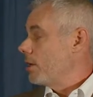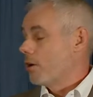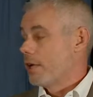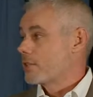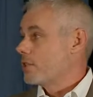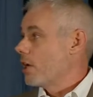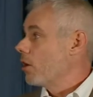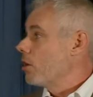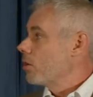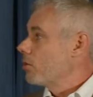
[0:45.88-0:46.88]
and
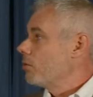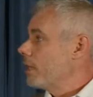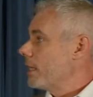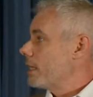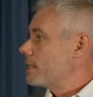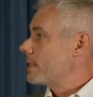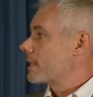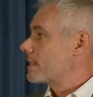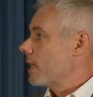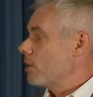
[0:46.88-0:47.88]
XDR really has
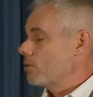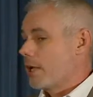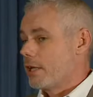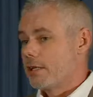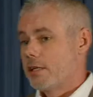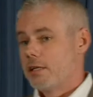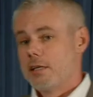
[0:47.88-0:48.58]
accelerated